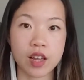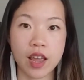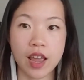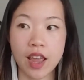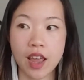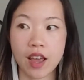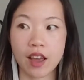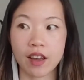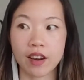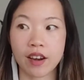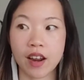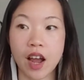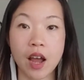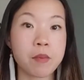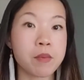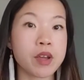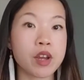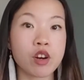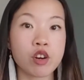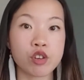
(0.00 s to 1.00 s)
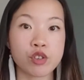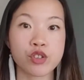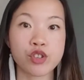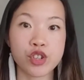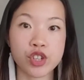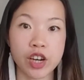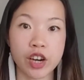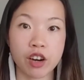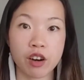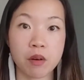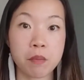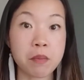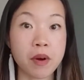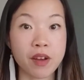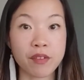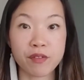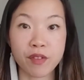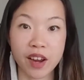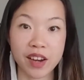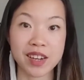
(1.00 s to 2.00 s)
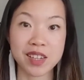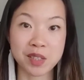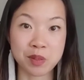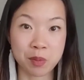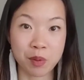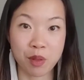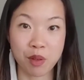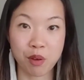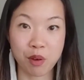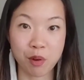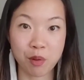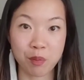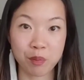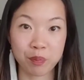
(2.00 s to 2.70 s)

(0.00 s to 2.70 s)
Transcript: and I'm here to share my findings with you.